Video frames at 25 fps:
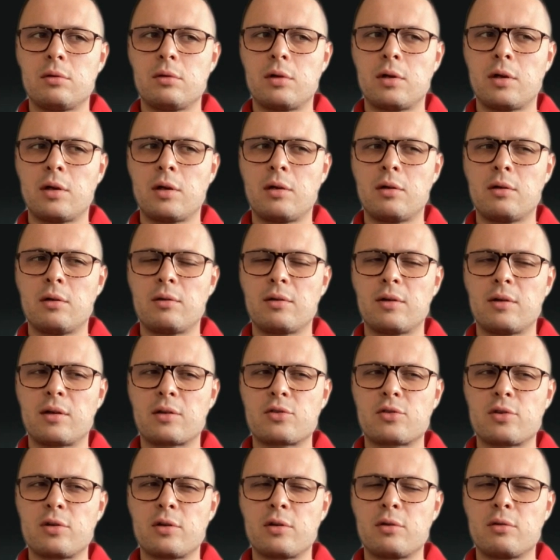I
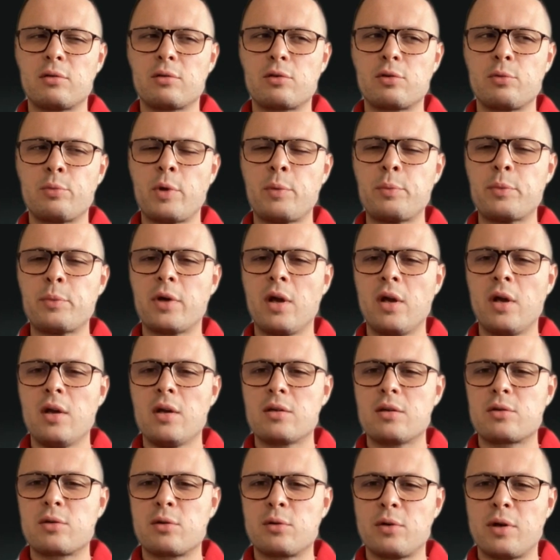actually don't remember.
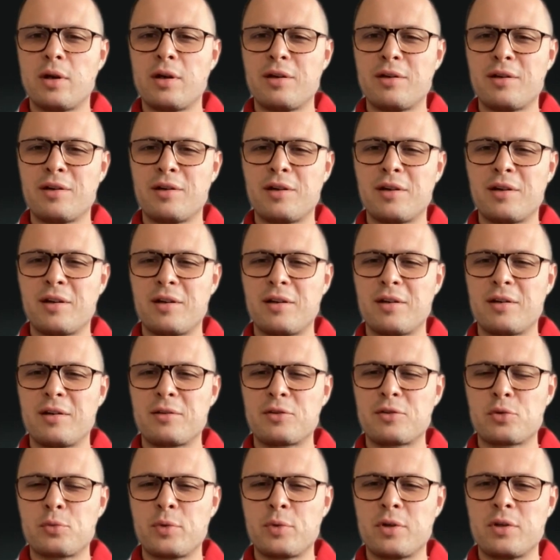So
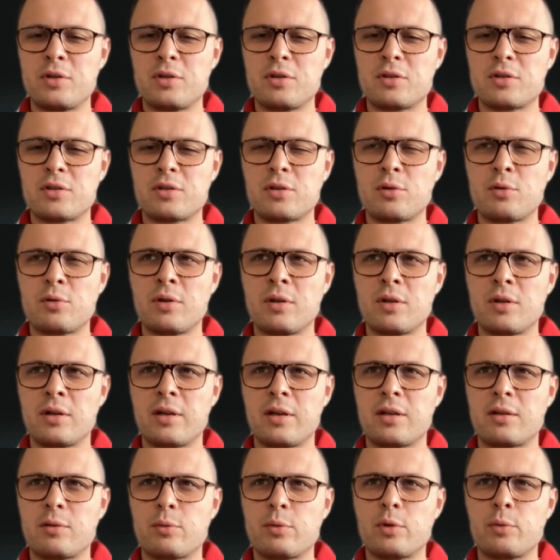to be certain,
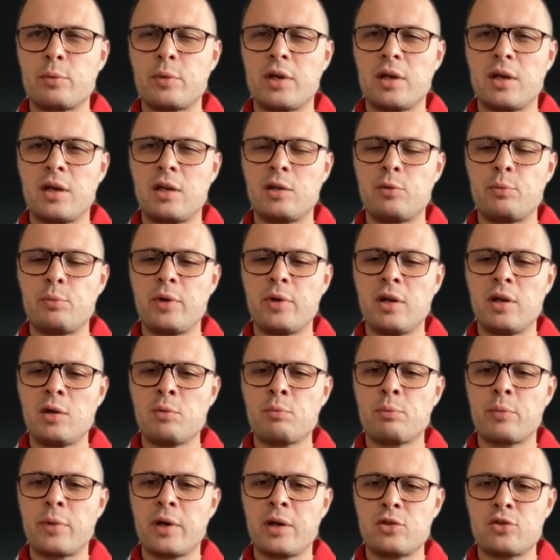it will be 8
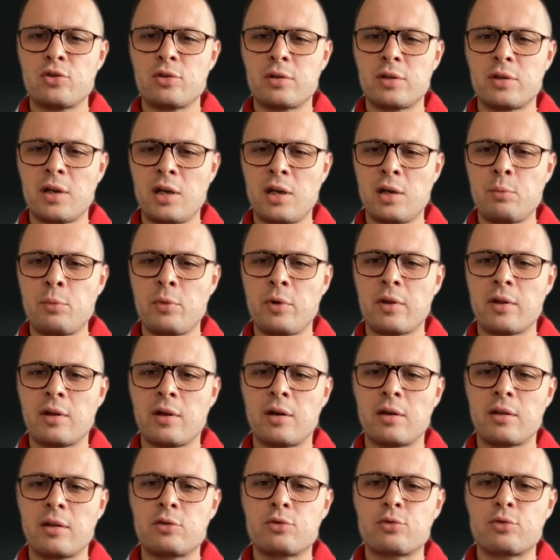p.m. Beijing time.
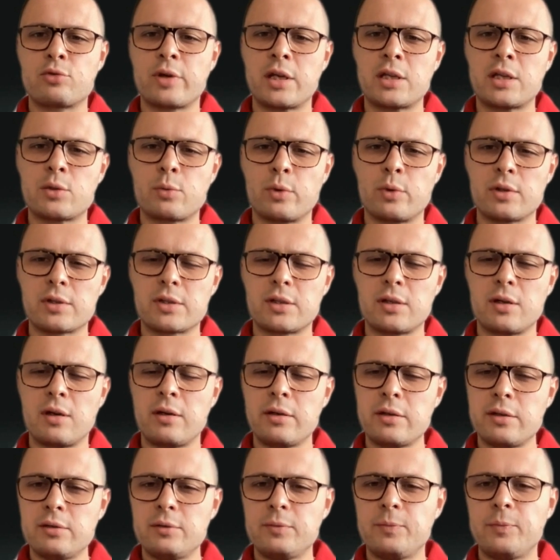The trades will
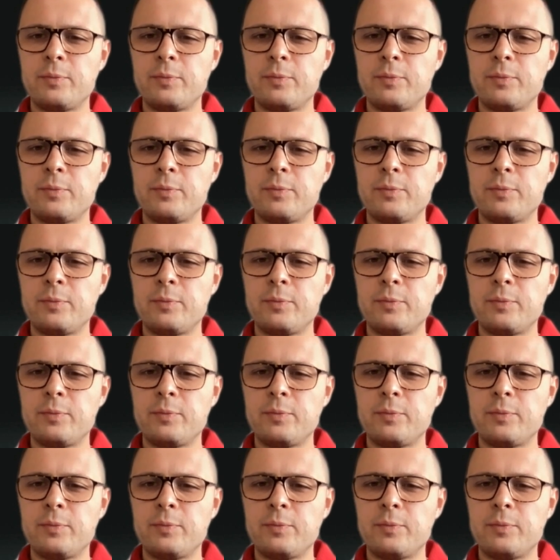start